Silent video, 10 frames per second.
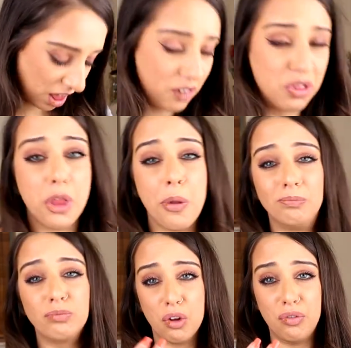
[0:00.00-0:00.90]
And
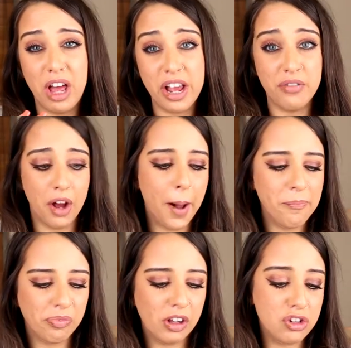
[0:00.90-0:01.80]
the
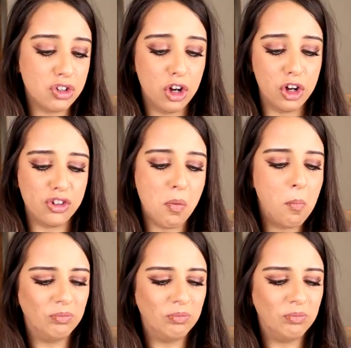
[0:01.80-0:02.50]
flavour, it's good.